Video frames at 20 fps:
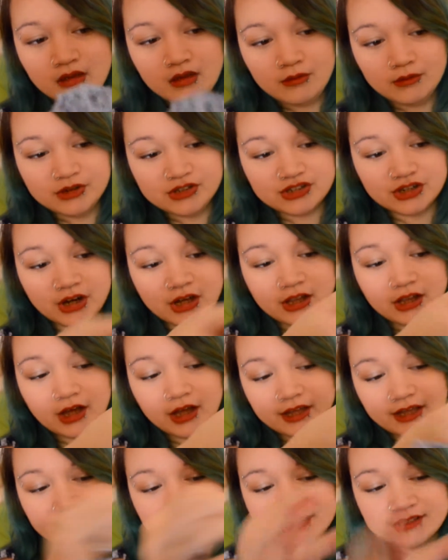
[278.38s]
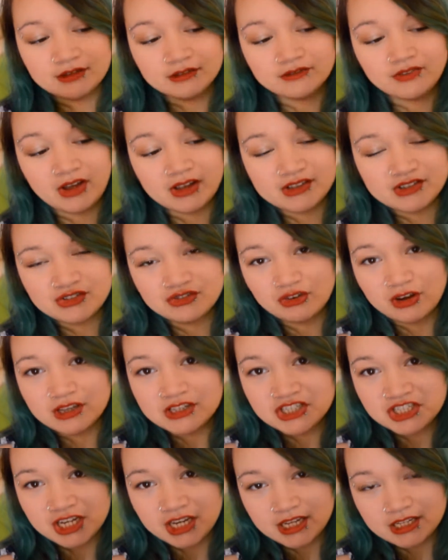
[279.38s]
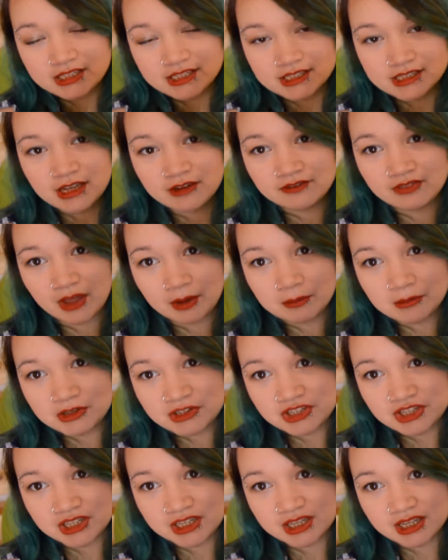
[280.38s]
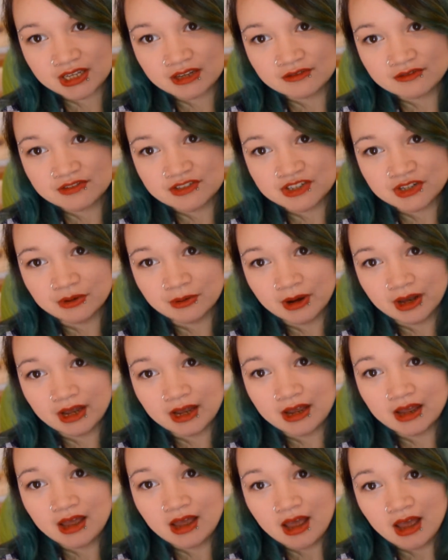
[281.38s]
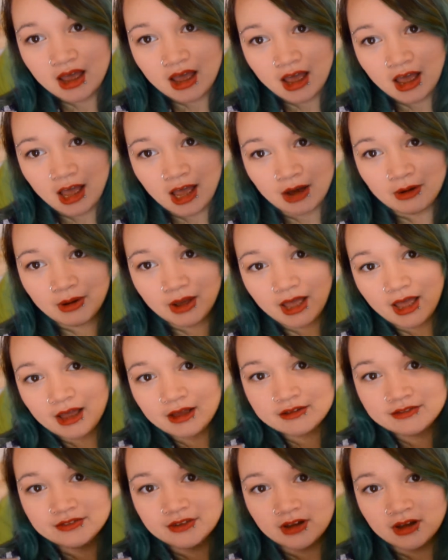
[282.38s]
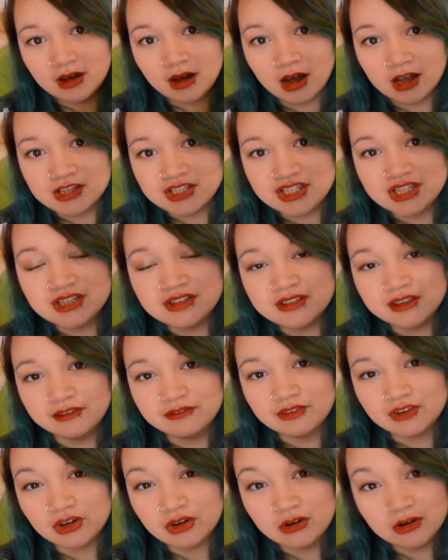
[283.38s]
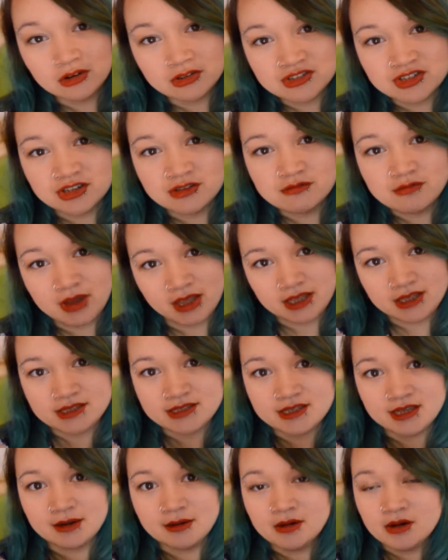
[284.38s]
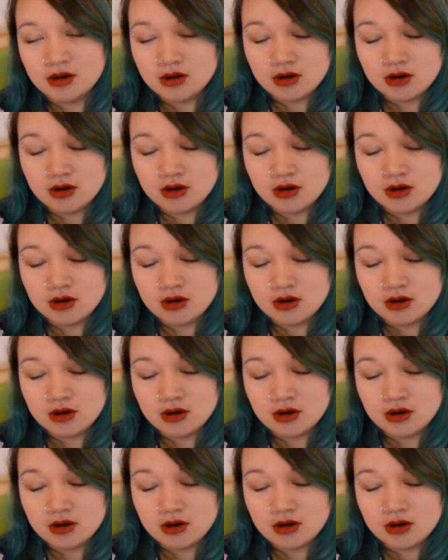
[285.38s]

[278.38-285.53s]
which I like. It's not that stretchy, doesn't have that much give to it. However, I do think the cotton makes it